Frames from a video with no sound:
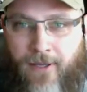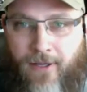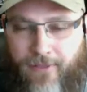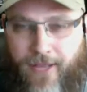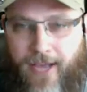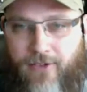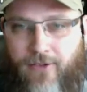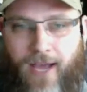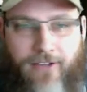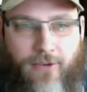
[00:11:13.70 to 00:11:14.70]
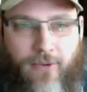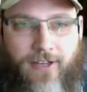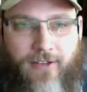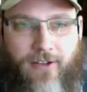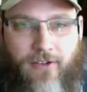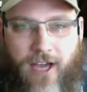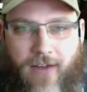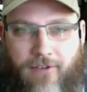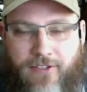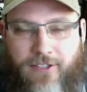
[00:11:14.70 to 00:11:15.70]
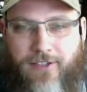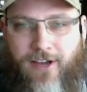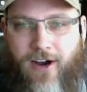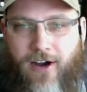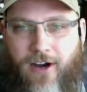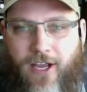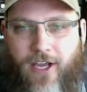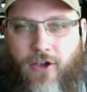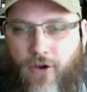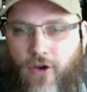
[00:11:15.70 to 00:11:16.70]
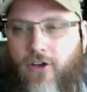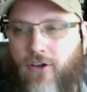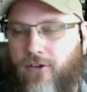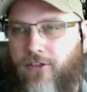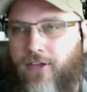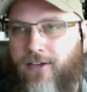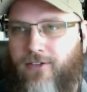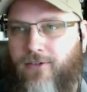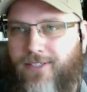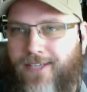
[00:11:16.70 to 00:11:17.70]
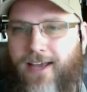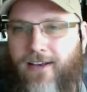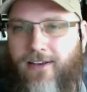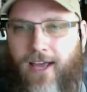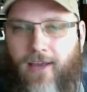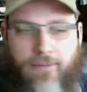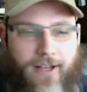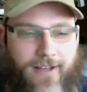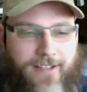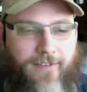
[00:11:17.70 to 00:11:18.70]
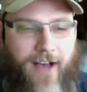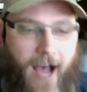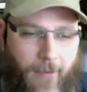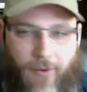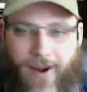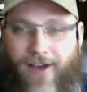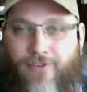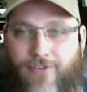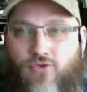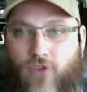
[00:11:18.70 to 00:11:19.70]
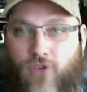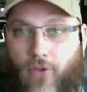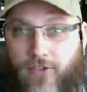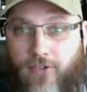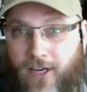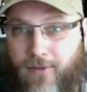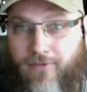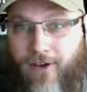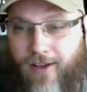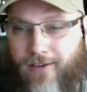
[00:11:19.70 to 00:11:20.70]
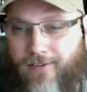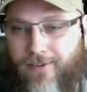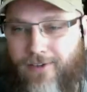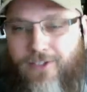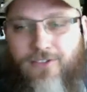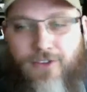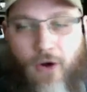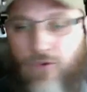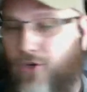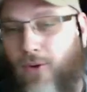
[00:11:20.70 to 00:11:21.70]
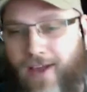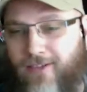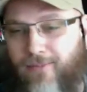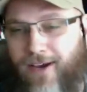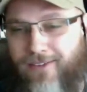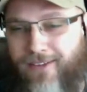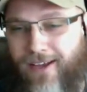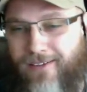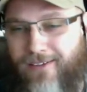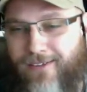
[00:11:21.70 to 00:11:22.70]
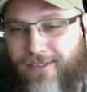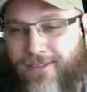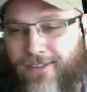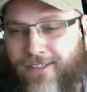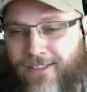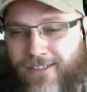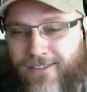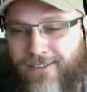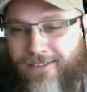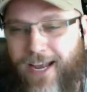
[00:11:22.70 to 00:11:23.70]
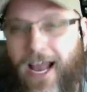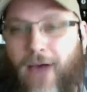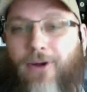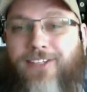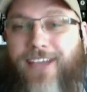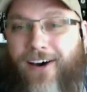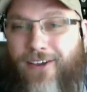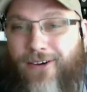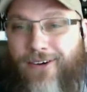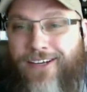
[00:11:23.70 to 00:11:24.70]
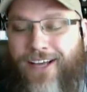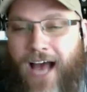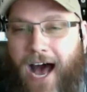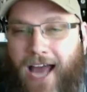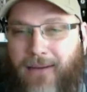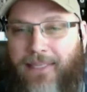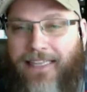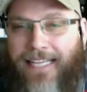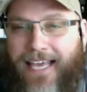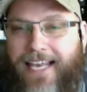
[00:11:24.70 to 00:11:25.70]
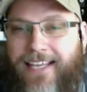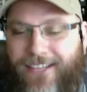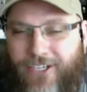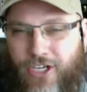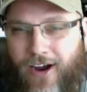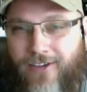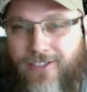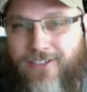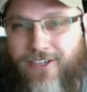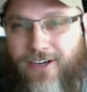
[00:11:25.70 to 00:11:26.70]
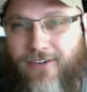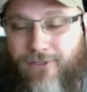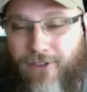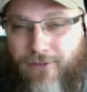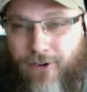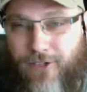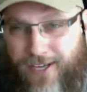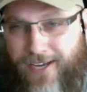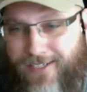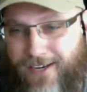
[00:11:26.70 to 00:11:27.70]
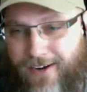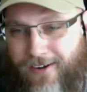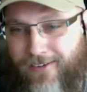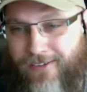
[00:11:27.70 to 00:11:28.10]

that's the reason those conferences are a good thing to attend. And plus, if I'm around, you know there's going to be fun. There's just no two ways about that. And I will tell you, I am leading the charge this year for the first night dinner.